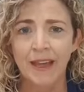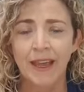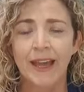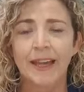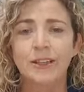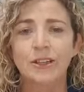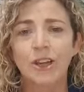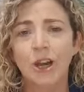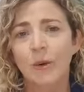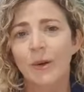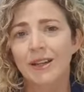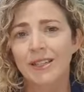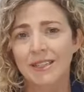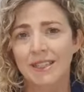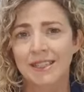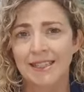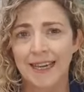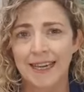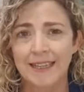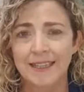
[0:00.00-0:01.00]
and go
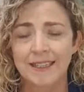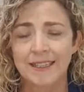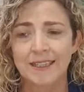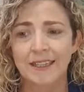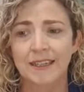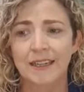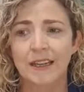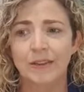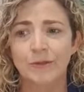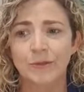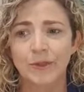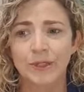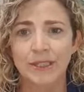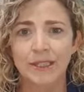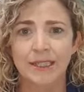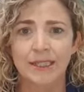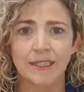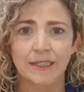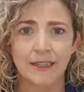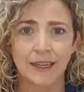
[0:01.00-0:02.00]
undetected and
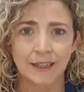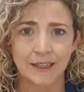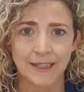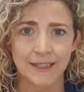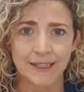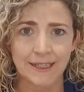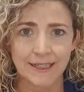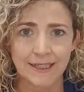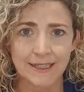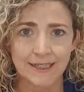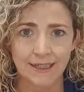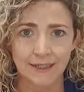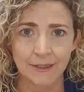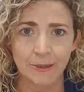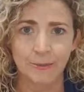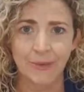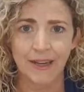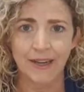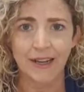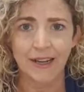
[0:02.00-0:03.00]
really nothing gets done
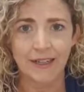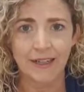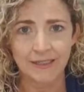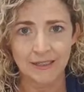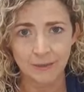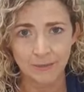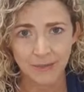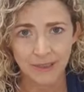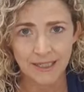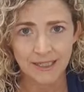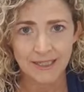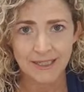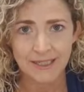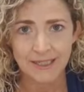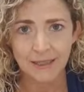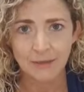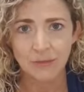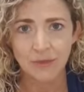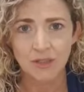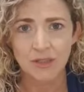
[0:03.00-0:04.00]
about it and it depletes
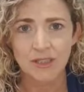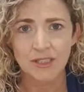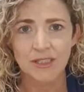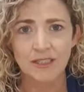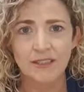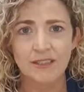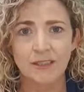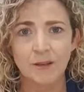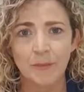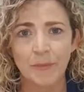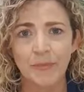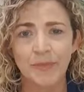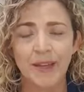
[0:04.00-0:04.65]
the immune system,